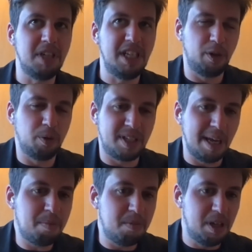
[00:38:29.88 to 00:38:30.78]
is a good
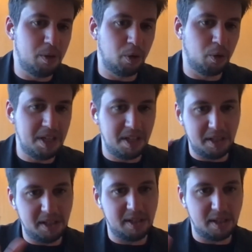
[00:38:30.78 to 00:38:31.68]
step into creating
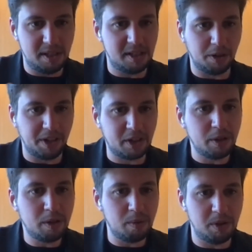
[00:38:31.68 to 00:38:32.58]
this
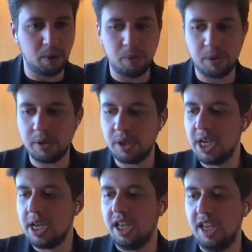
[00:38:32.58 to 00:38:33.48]
connection with your users.
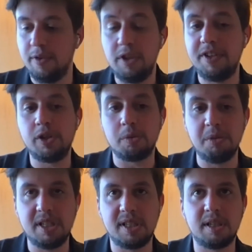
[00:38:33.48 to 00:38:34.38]
Even if it just
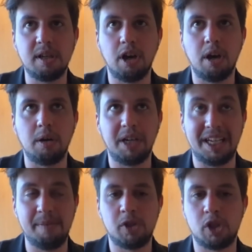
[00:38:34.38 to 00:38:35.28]
means
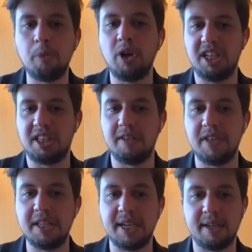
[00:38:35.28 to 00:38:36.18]
getting some qualitative
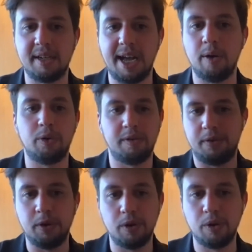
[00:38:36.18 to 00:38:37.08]
data out of
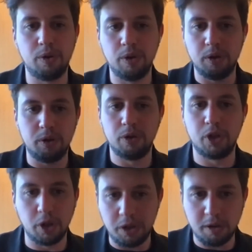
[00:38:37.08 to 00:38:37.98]
the
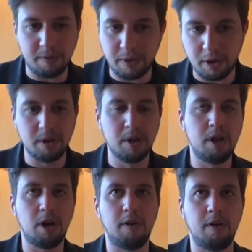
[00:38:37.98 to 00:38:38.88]
journey
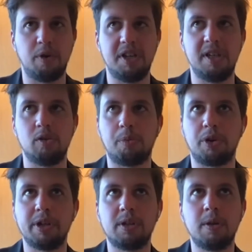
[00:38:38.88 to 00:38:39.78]
of creating your
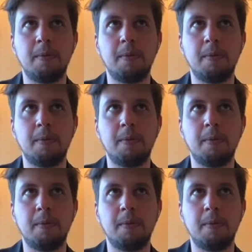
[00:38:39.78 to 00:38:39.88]
product.